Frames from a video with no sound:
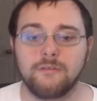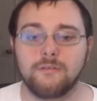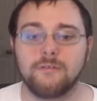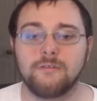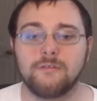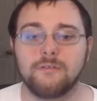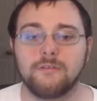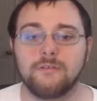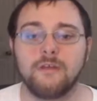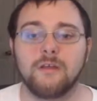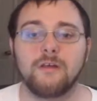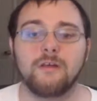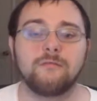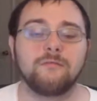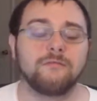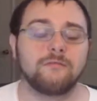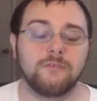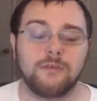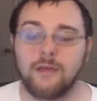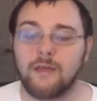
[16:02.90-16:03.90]
and
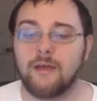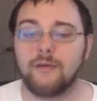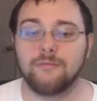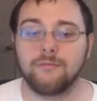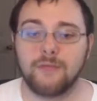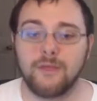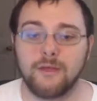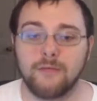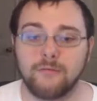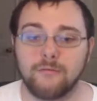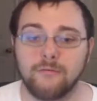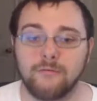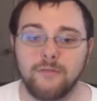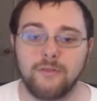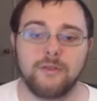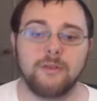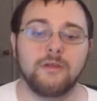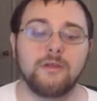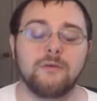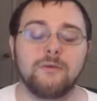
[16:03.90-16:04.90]
stuff. Check out the other
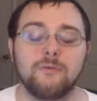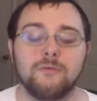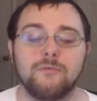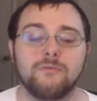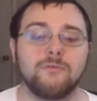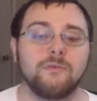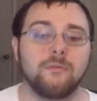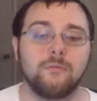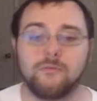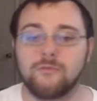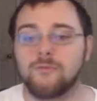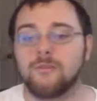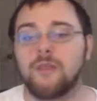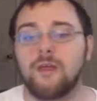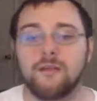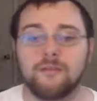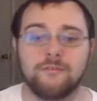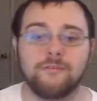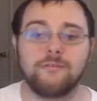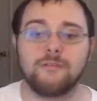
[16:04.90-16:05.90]
videos, see what you
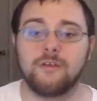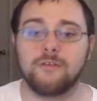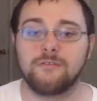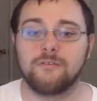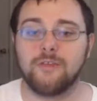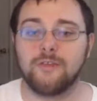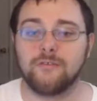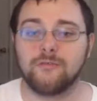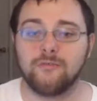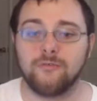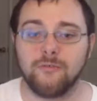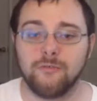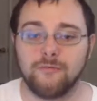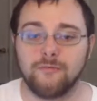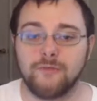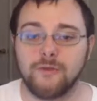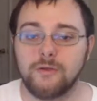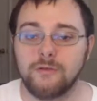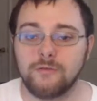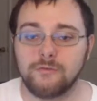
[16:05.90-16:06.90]
like, suggest things for the
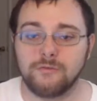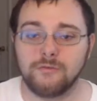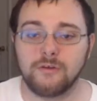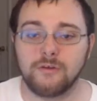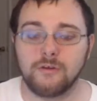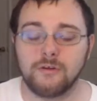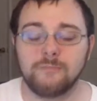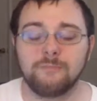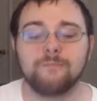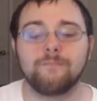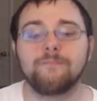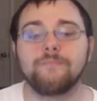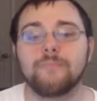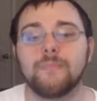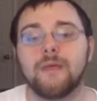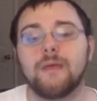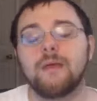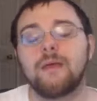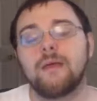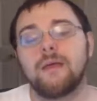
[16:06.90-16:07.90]
future.
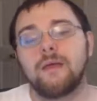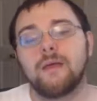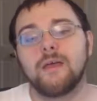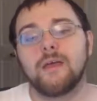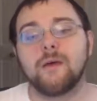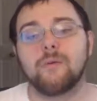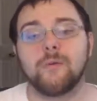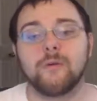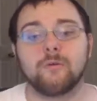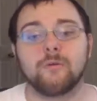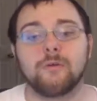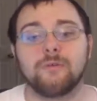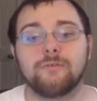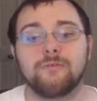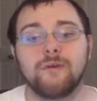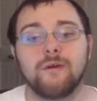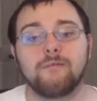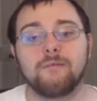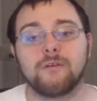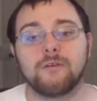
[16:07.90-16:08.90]
Help me reach
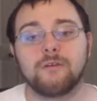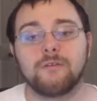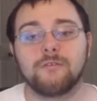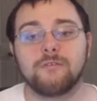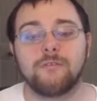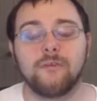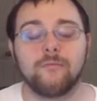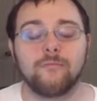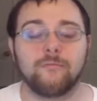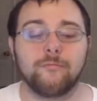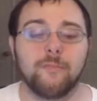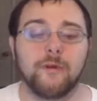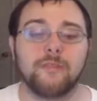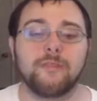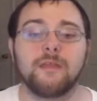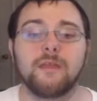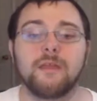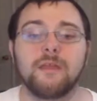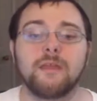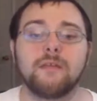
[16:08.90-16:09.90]
five hundred subs by
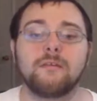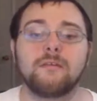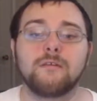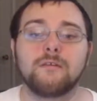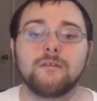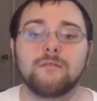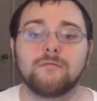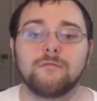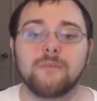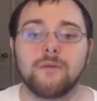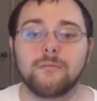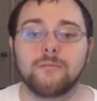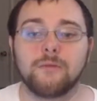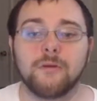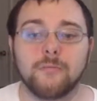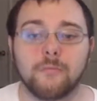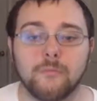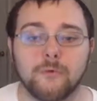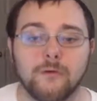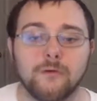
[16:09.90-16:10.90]
the end of
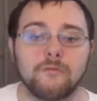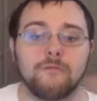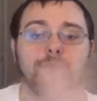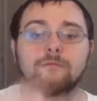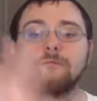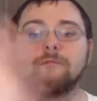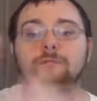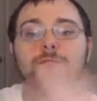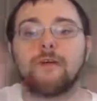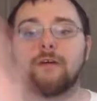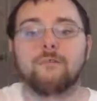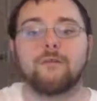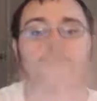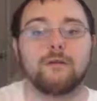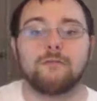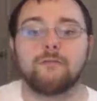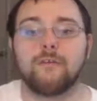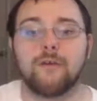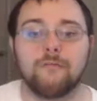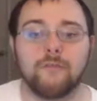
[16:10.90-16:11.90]
September. five
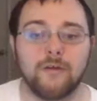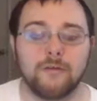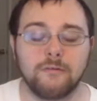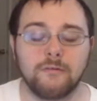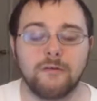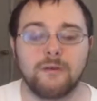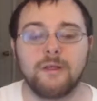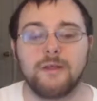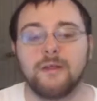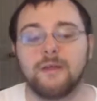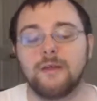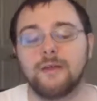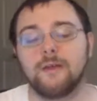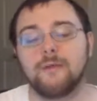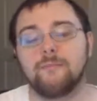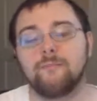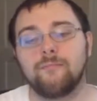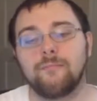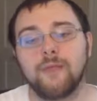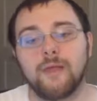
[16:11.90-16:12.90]
hundred, five hundred.
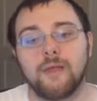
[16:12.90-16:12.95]
Um,